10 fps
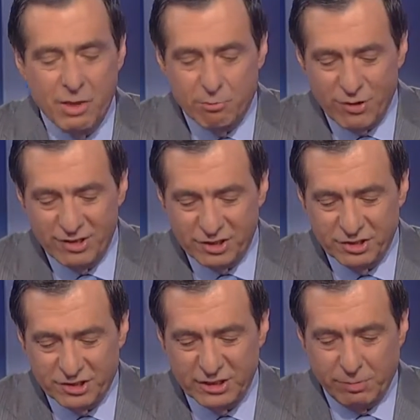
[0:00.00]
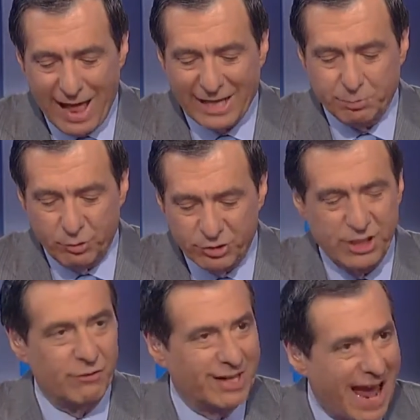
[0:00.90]
The print edition says blacks
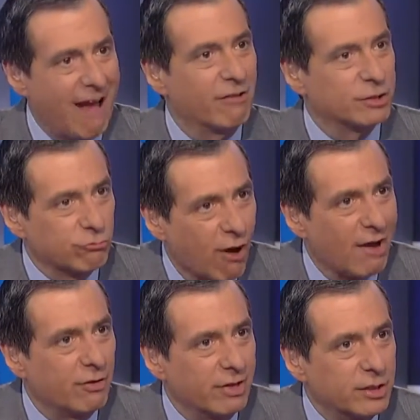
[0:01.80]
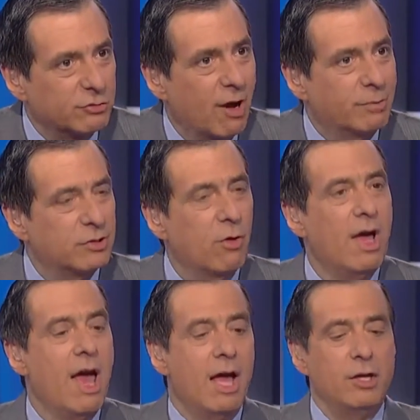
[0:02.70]
perceive a callous rival in Trump. So,
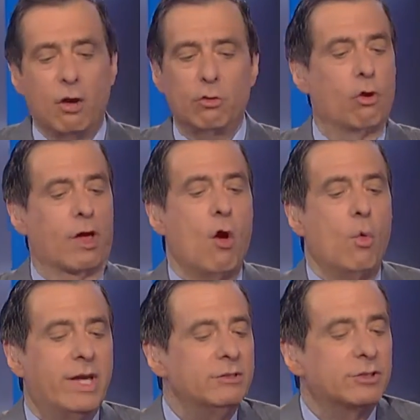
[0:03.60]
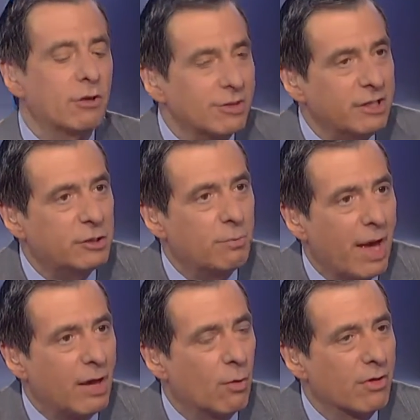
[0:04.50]
you know, look, we can certainly
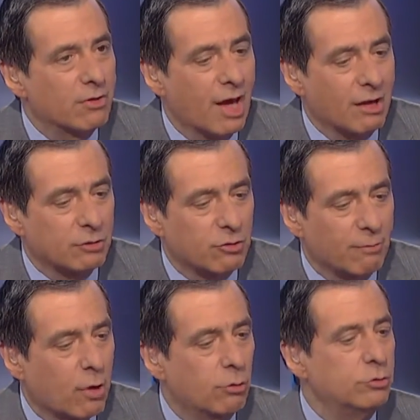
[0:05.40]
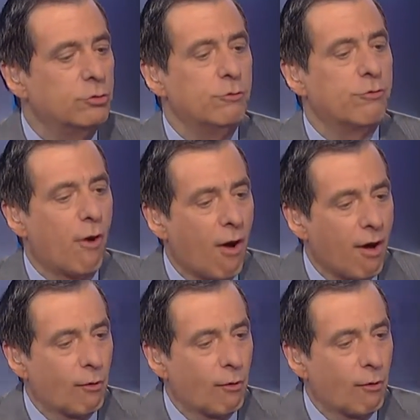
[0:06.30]
debate whether Donald Trump goes too far,